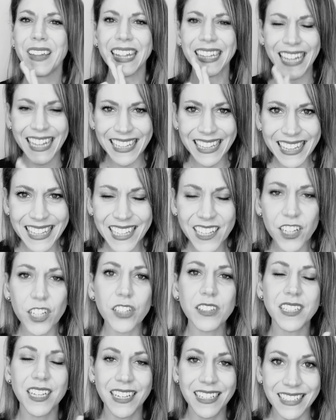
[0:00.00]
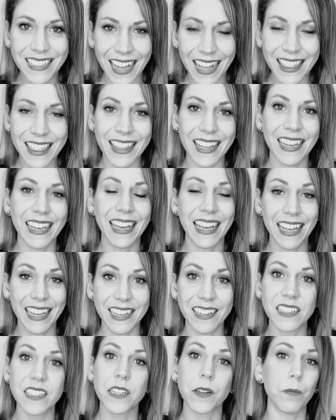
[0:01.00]
that little to nothing
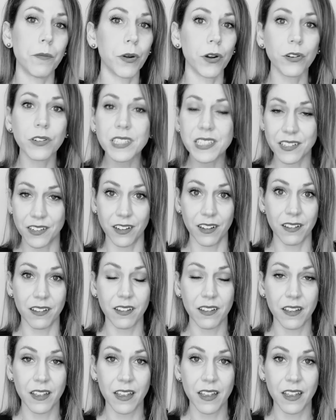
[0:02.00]
is personal